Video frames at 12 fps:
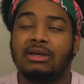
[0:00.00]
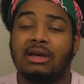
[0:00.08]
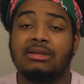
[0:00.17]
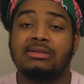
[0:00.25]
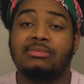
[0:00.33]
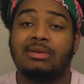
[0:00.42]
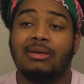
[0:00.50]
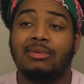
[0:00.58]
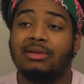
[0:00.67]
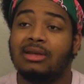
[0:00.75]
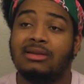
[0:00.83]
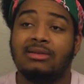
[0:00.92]
Honestly, probably
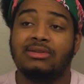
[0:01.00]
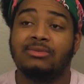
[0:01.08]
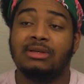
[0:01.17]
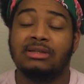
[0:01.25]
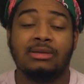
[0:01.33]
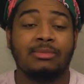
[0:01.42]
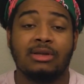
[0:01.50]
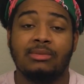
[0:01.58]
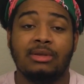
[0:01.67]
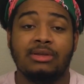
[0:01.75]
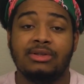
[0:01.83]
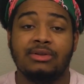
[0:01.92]
the end of this week because I'm going
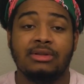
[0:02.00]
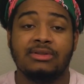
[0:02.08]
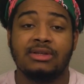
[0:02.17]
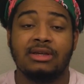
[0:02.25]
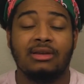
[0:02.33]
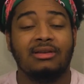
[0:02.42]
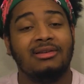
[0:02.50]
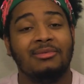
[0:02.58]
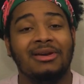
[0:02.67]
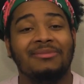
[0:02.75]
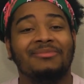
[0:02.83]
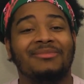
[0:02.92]
to be shooting this again.
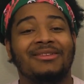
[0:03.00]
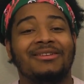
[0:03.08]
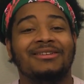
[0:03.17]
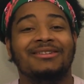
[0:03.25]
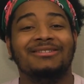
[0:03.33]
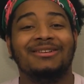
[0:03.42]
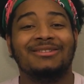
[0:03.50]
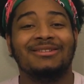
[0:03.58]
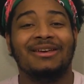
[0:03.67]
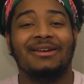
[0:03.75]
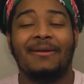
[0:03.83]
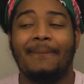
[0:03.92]
Anyway, talk to you
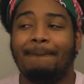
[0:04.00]
later.